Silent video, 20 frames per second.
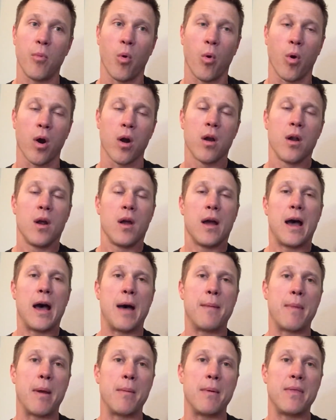Or
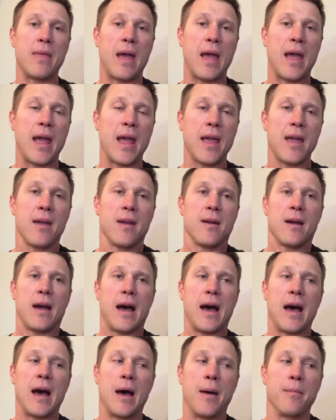maybe they
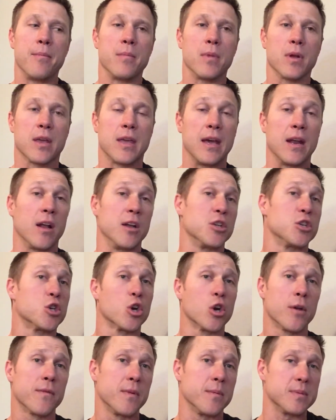get
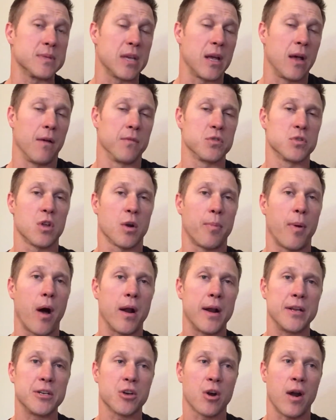unsure of themselves with their
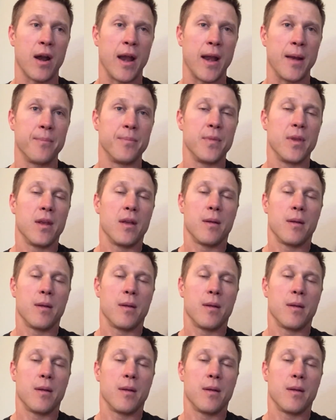potty training.